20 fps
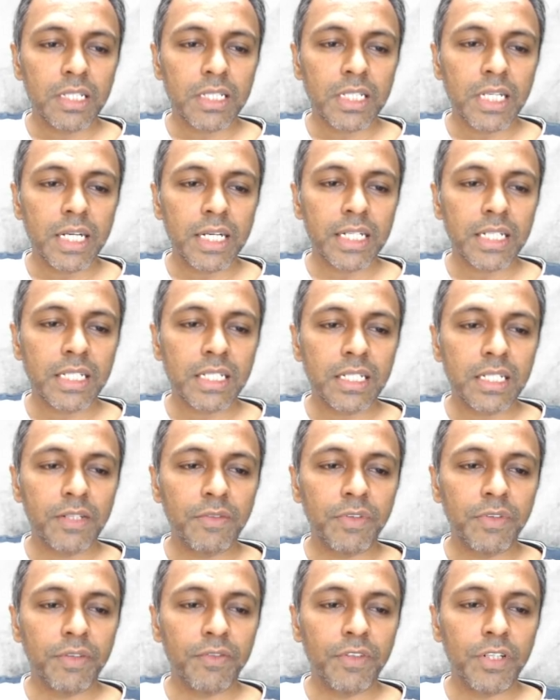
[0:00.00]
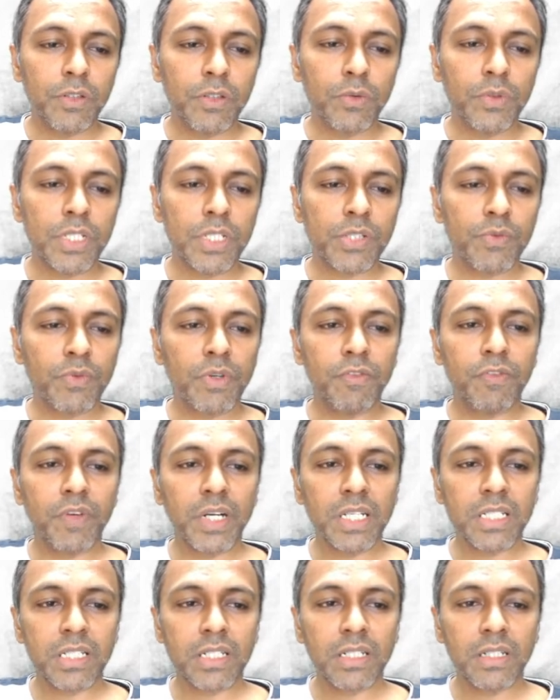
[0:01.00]
As I had said, we will do this one
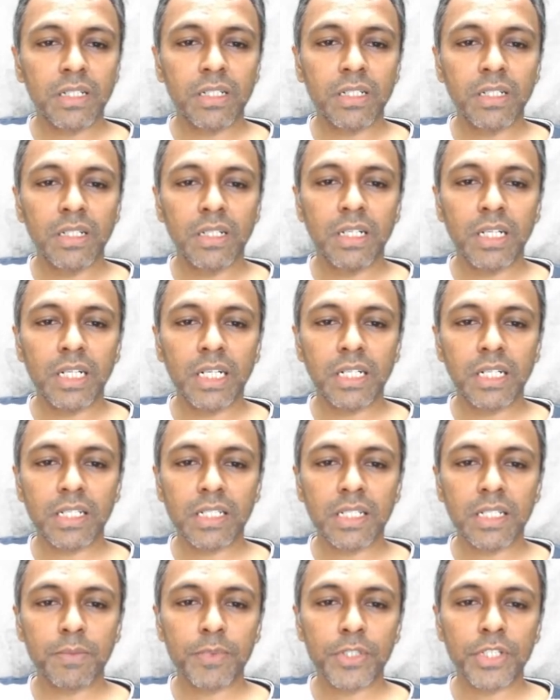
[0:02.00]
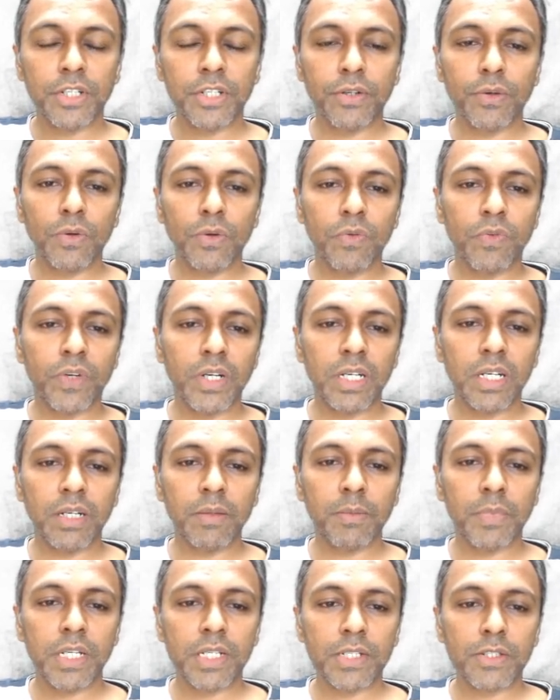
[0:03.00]
faster. Let us substitute
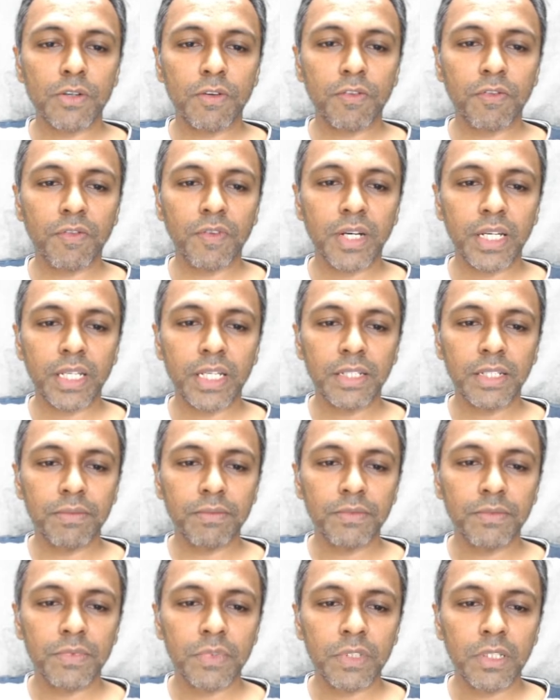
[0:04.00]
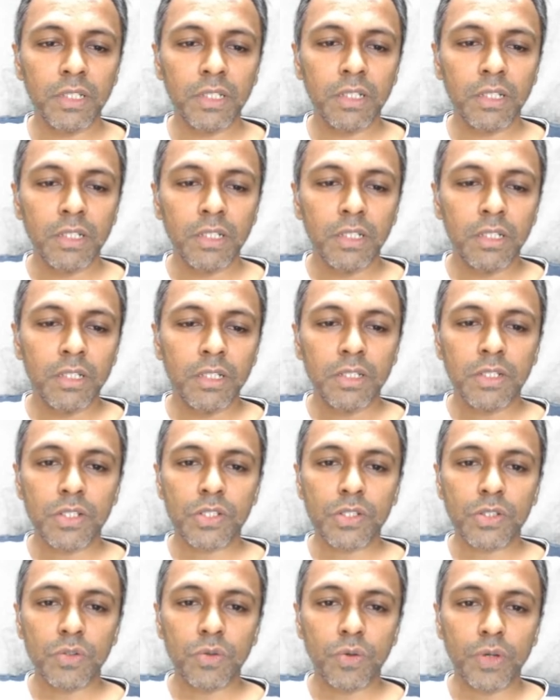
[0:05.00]
1 in place of y.
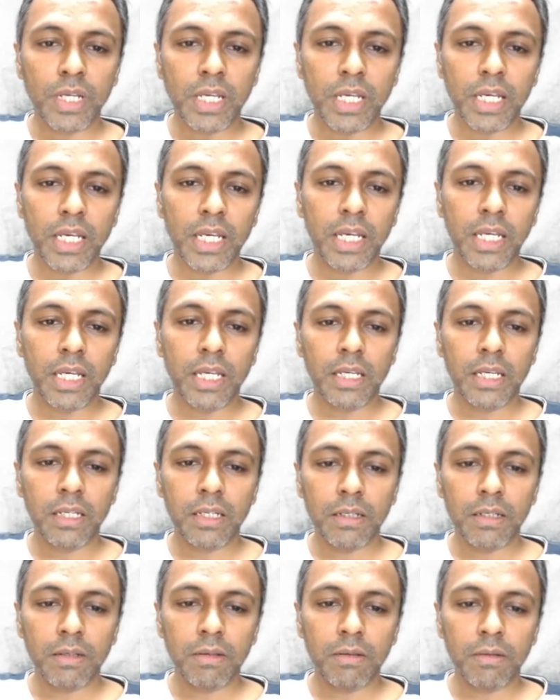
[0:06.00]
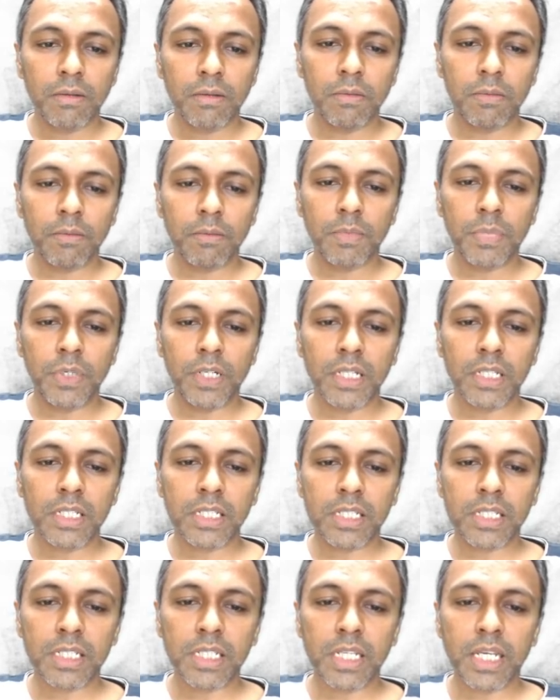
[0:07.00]
So a
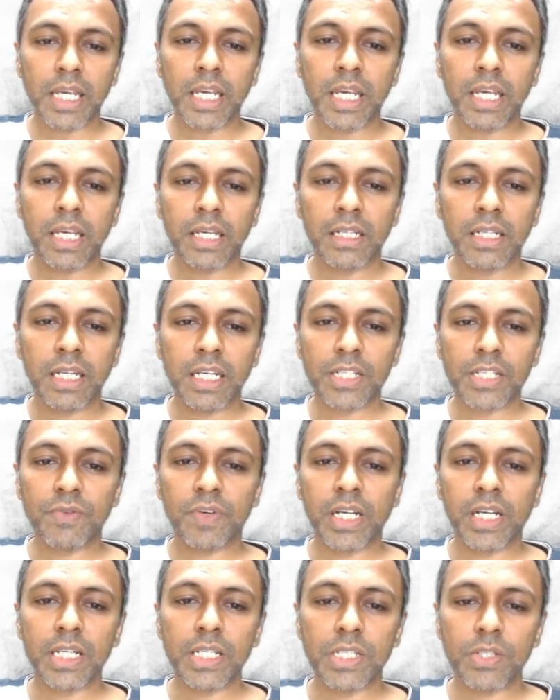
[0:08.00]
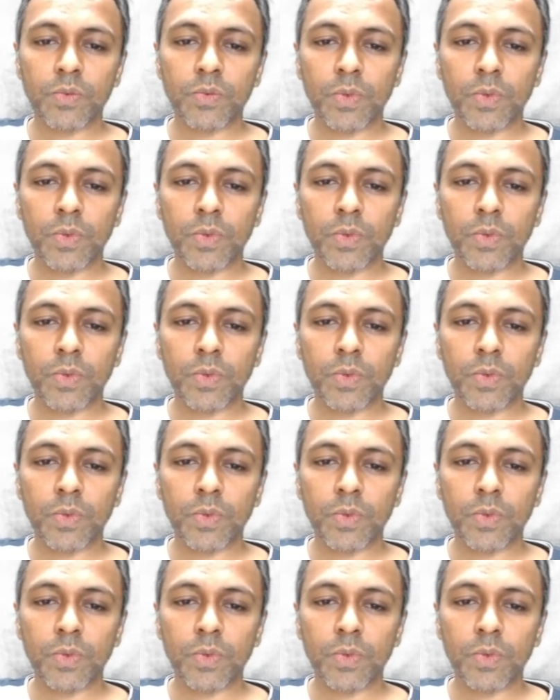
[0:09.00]
plus a, as y